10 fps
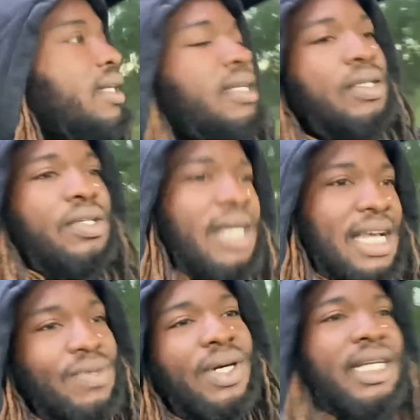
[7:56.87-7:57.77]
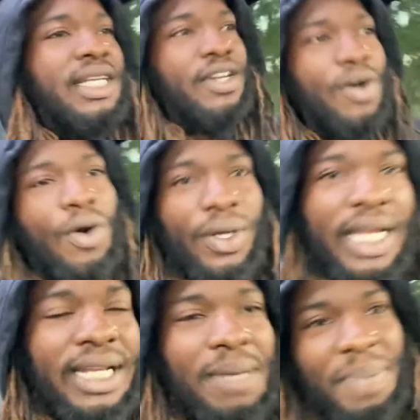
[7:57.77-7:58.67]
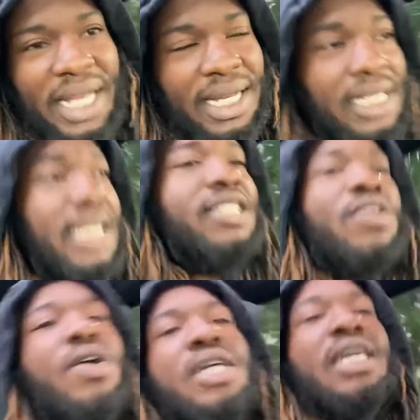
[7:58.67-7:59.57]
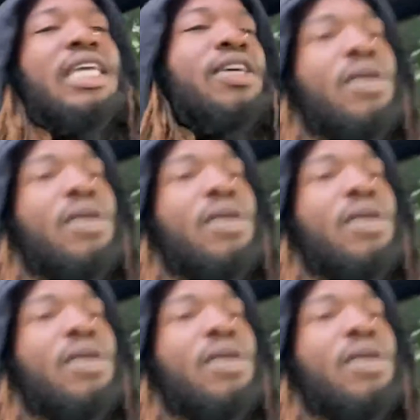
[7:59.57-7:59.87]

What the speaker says: You guys wanted your own independence. It's so, you know,